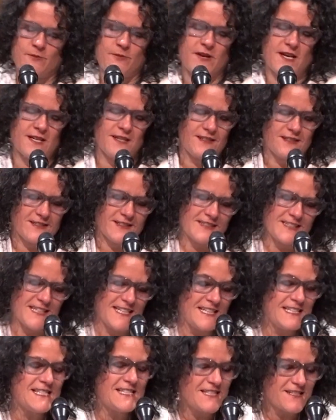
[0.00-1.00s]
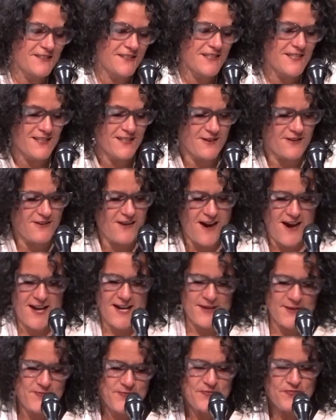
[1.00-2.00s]
but he still did
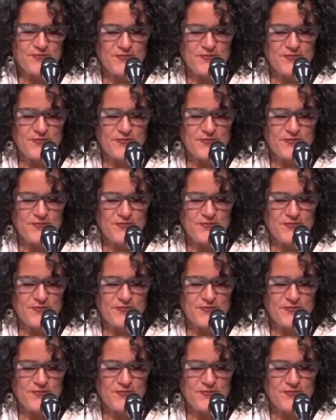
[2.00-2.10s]
cry.